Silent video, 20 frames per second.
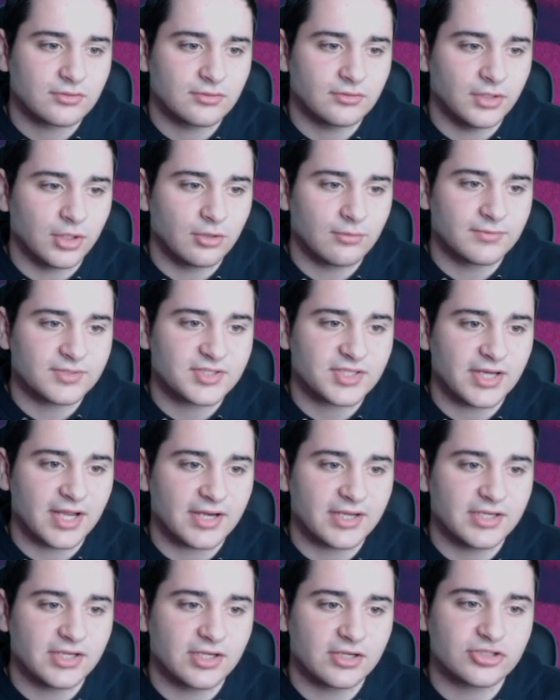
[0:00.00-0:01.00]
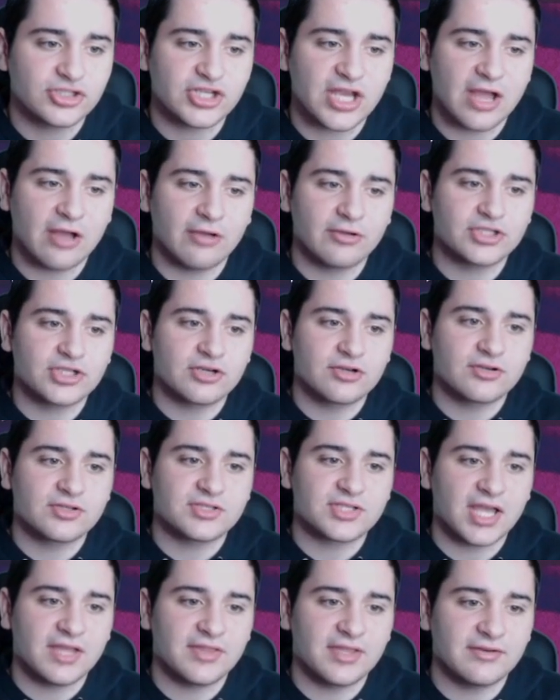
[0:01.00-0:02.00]
Nope, let's get out of here.
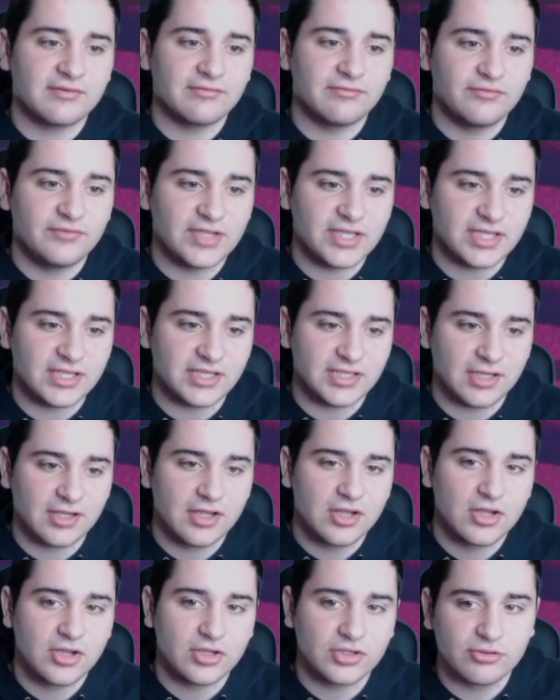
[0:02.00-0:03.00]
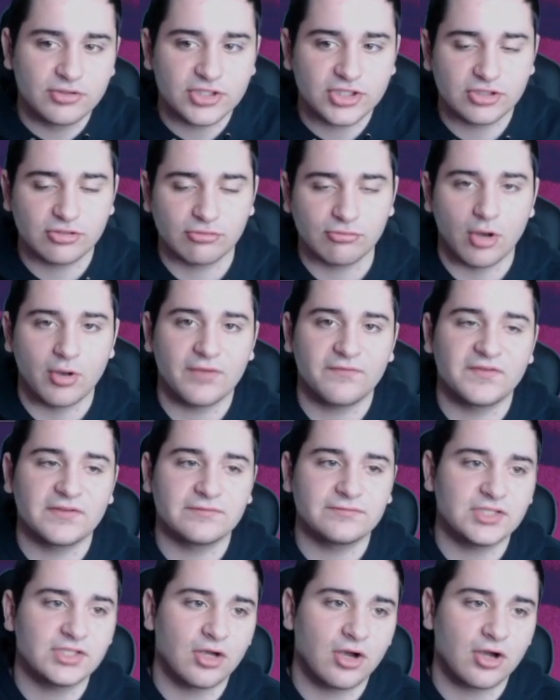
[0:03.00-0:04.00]
Challengers and then V. You just throw it
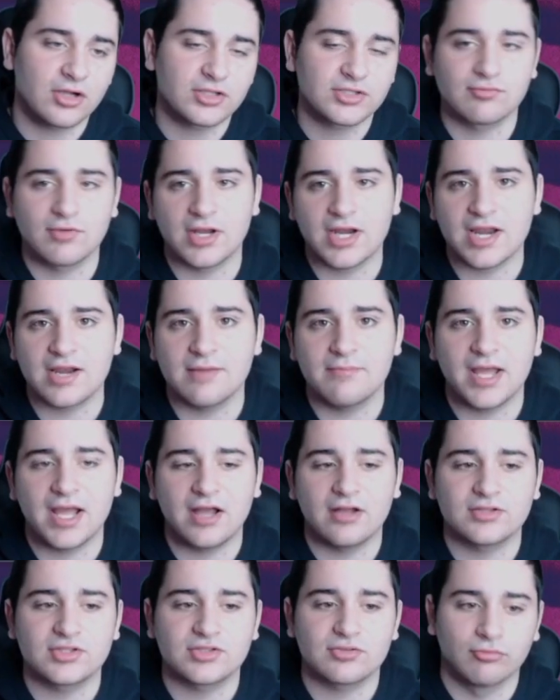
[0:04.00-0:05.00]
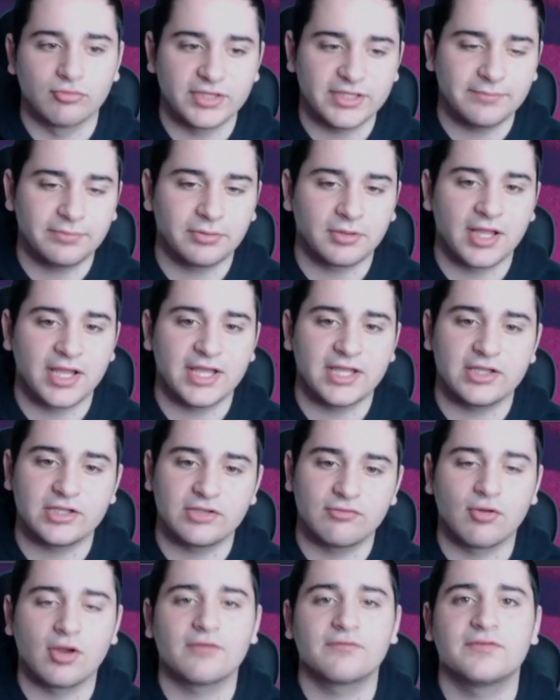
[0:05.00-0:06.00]
50 yards, run out of bounds,
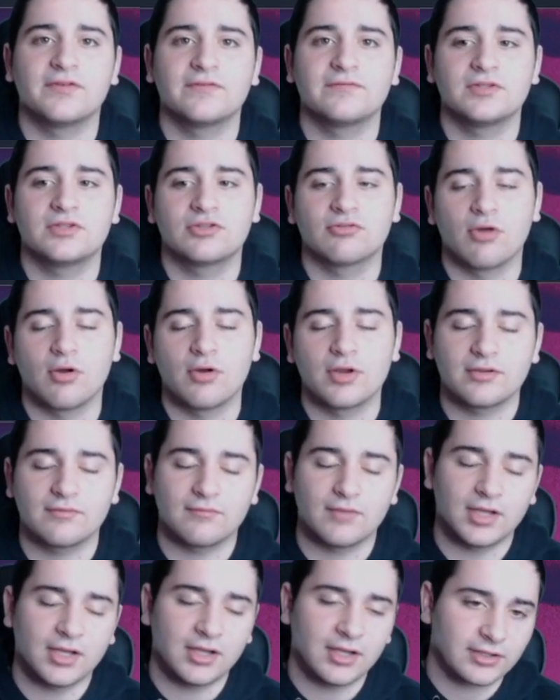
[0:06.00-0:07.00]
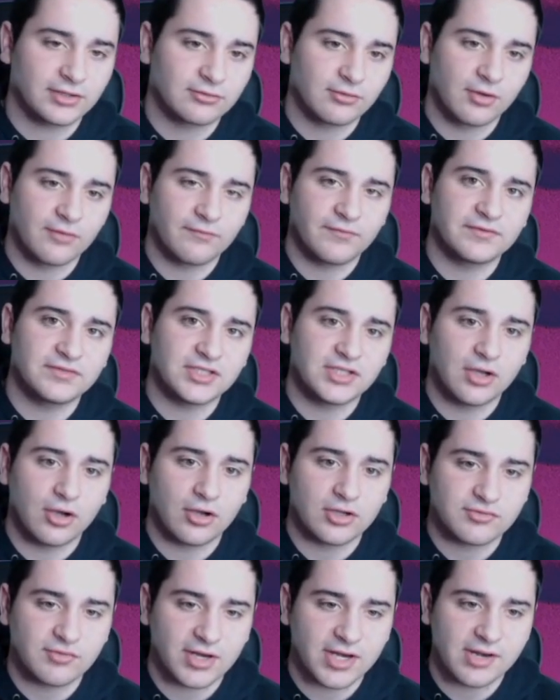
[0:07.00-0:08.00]
replay, run 50, throw 50
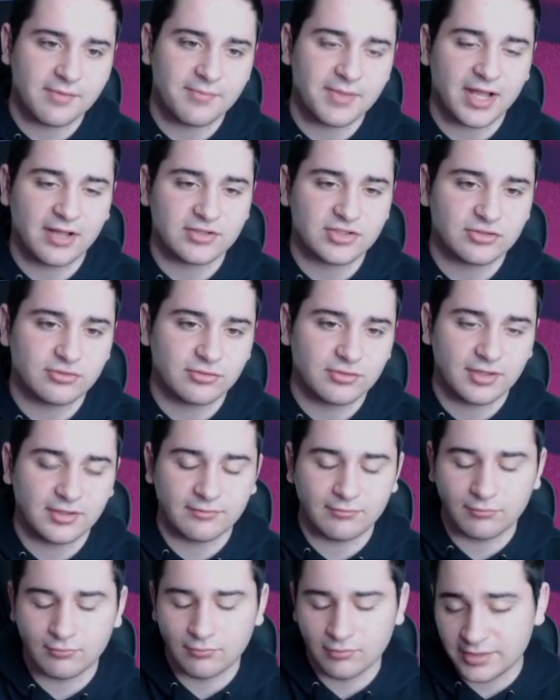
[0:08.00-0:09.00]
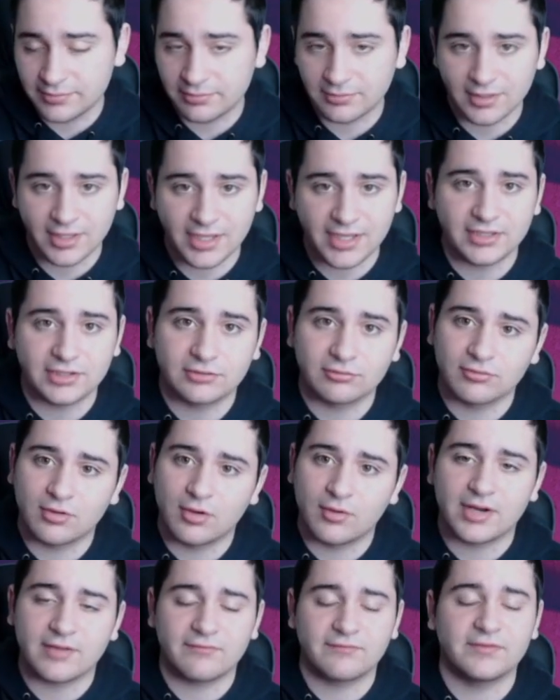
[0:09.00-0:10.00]
yards, run out of bounds, replay,
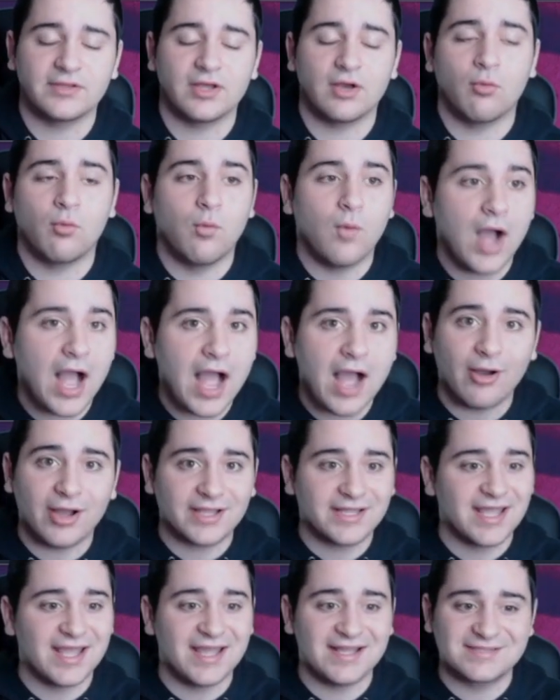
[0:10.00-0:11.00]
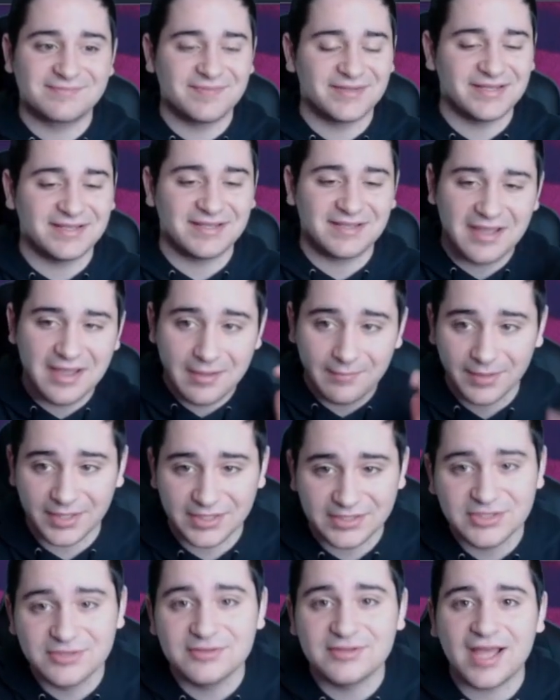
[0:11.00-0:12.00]
throw it. Wow, I can't speak.
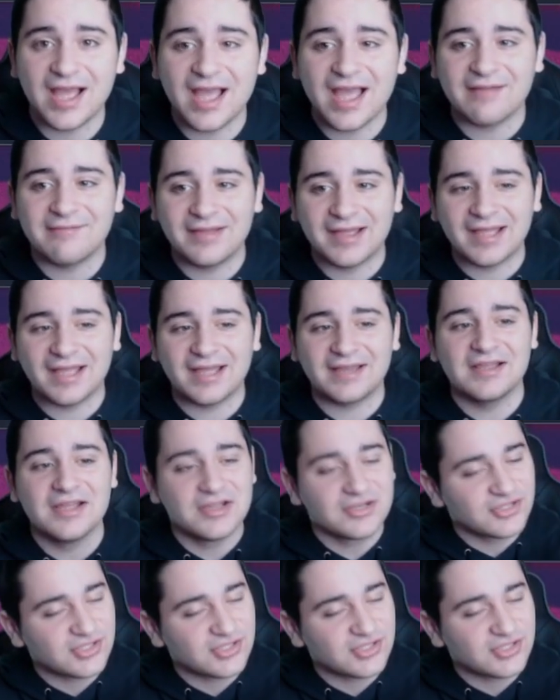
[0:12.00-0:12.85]
But do that, man.